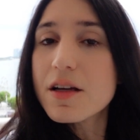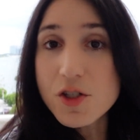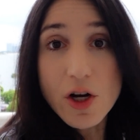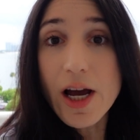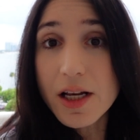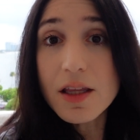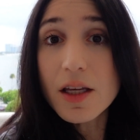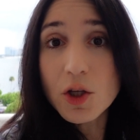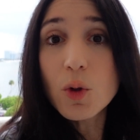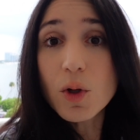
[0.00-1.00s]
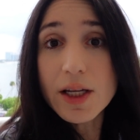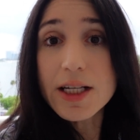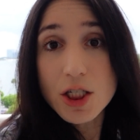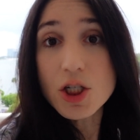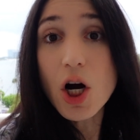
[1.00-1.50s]
Is there anything you would
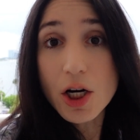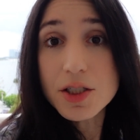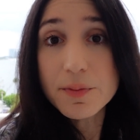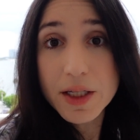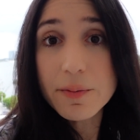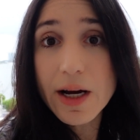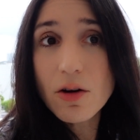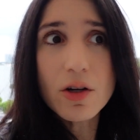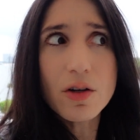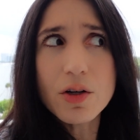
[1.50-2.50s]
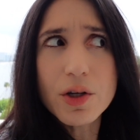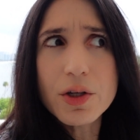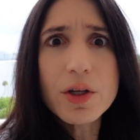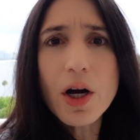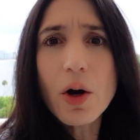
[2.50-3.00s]
like to talk to me about?
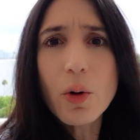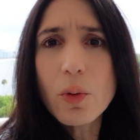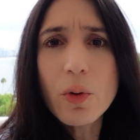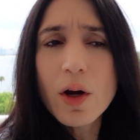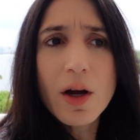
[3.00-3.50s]
No.